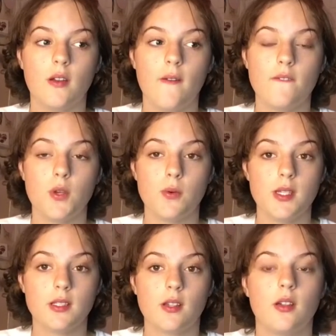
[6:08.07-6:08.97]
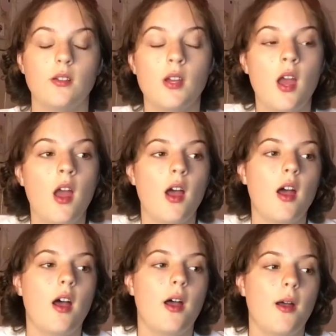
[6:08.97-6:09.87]
a few weeks ago,
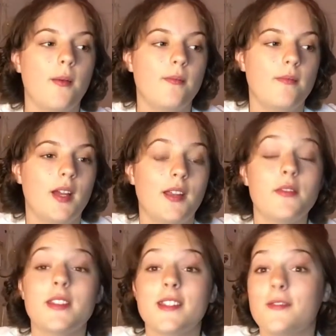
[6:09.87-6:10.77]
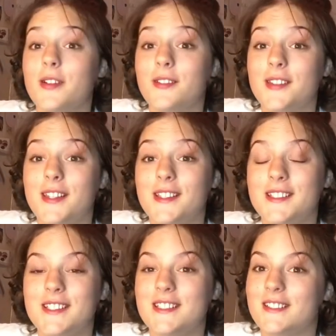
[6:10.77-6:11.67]
and ever since I found out they
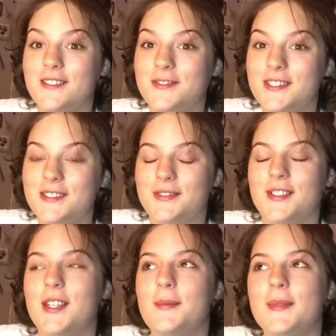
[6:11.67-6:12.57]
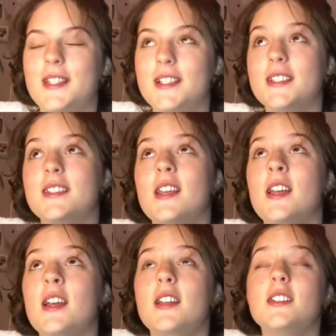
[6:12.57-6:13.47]
existed, I've wanted one, because
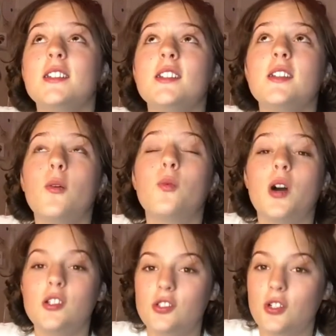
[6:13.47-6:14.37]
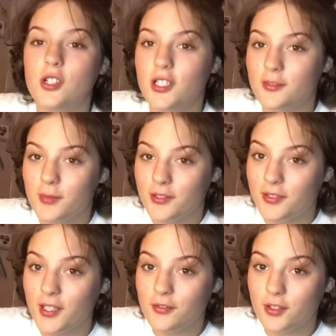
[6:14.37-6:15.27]
white chocolate is my
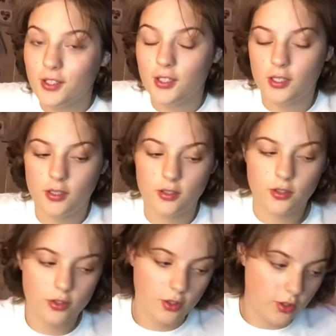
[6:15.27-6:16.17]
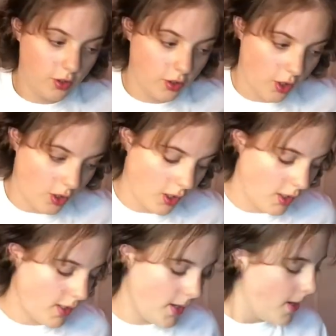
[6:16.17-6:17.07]
favorite chocolate,
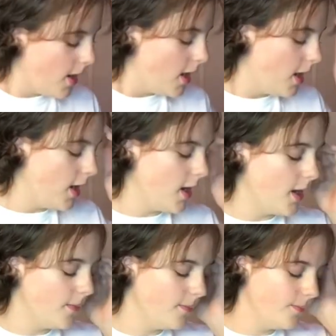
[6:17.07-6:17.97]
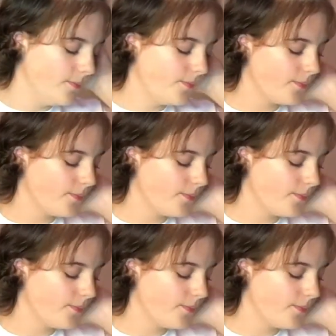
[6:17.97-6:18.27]
and